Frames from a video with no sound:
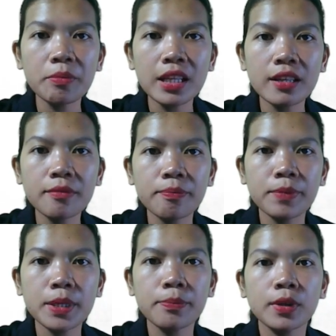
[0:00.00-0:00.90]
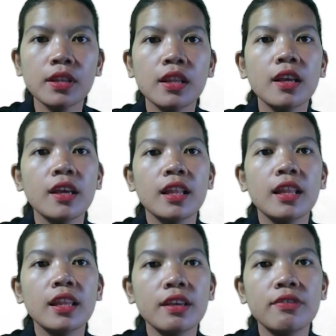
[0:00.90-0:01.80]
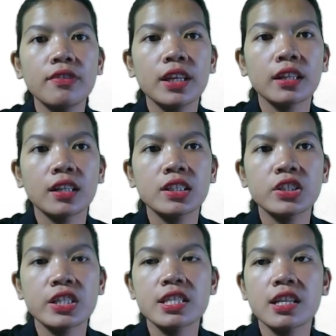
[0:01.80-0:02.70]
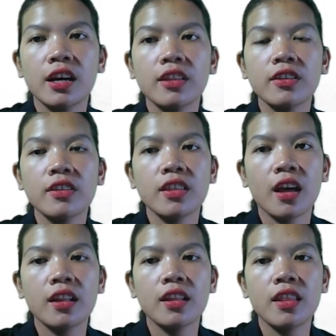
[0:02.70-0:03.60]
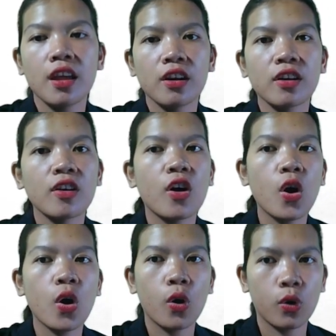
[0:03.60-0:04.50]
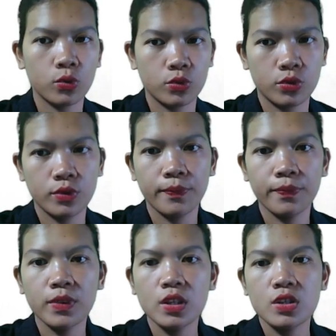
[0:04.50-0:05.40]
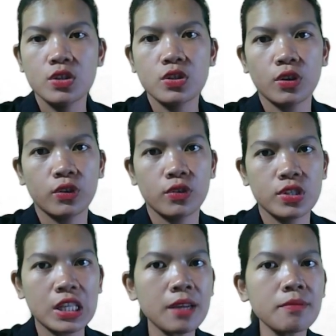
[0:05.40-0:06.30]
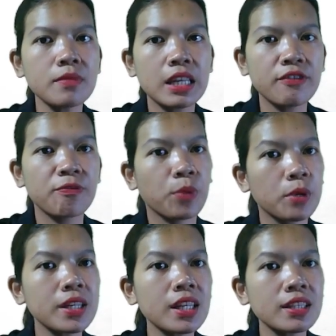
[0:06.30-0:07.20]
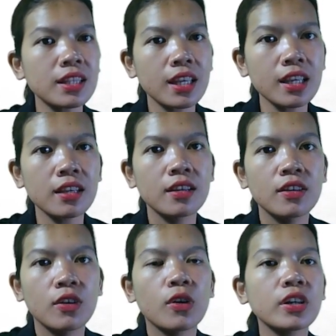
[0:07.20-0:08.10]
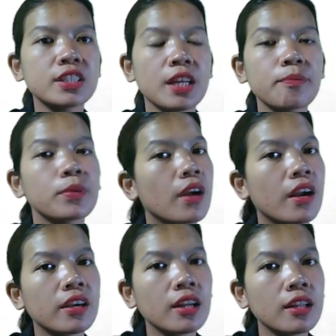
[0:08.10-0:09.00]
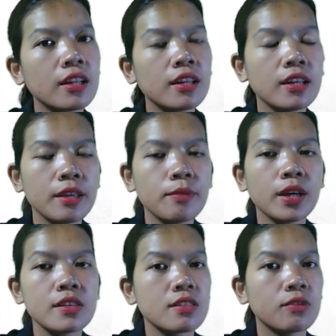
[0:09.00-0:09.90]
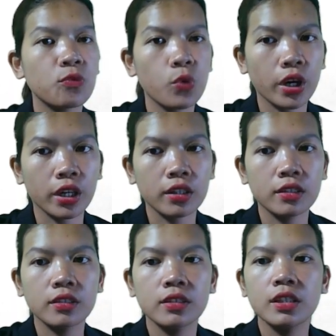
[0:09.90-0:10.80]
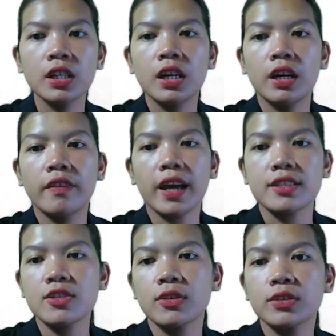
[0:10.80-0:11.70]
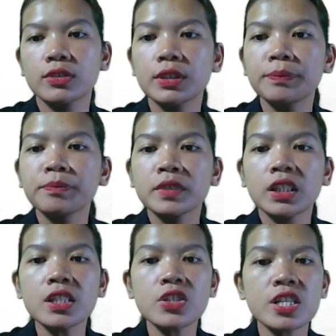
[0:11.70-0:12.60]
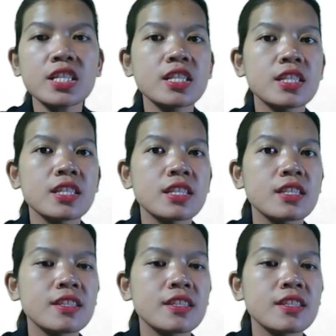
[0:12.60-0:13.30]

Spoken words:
million people live in countries other than their own. So some live permanently or temporarily because of work. Right. So countries